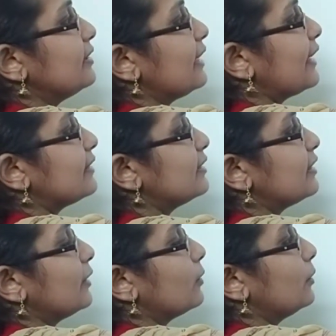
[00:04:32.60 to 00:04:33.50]
as x is
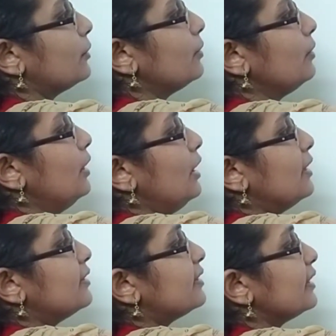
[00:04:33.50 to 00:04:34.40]
equal to
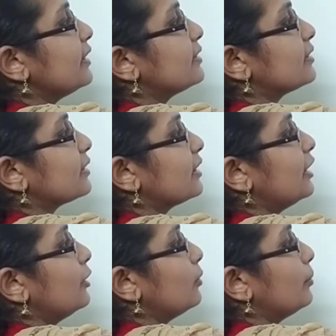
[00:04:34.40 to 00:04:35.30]
6
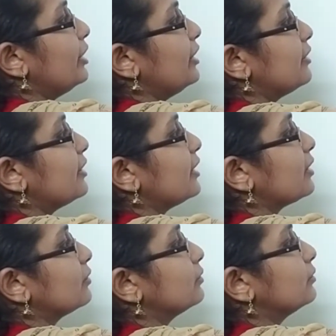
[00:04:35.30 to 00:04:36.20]
kilometer.
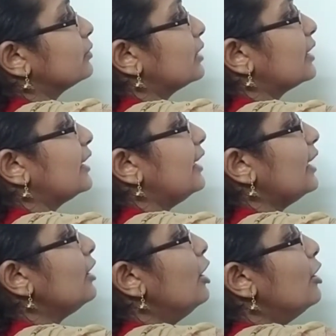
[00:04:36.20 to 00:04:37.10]

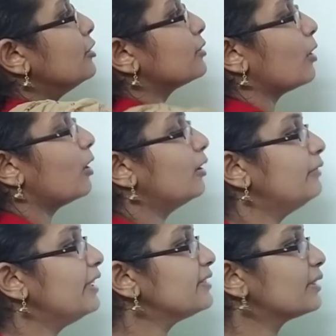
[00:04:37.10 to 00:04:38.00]
Clear? So
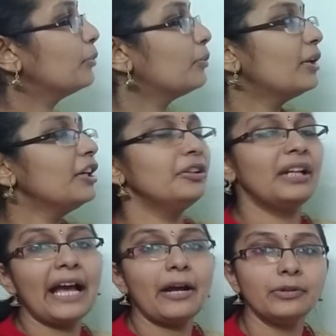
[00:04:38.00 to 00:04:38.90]
always remember, you
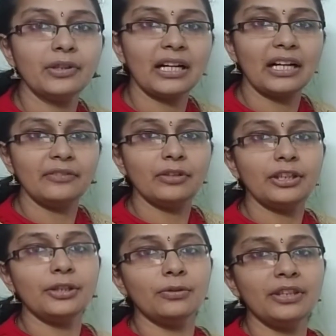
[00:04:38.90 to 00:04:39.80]
will have to
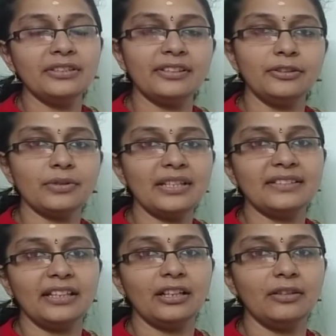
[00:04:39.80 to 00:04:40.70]
convert units into a
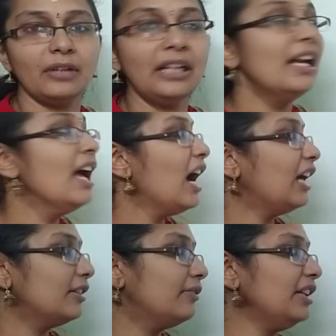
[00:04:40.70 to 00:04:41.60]
single one.
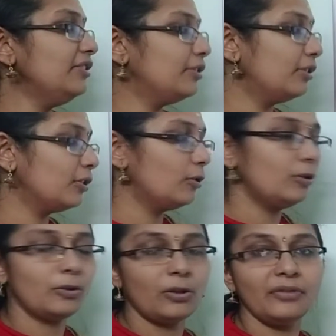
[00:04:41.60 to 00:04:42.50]
Otherwise you will
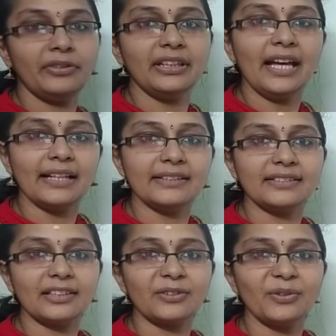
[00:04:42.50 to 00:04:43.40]
go wrong with the
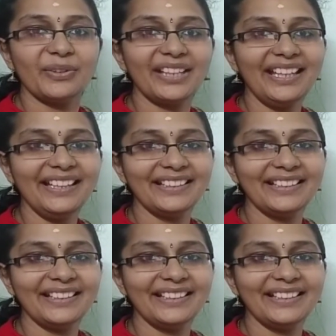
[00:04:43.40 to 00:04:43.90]
answer. Okay.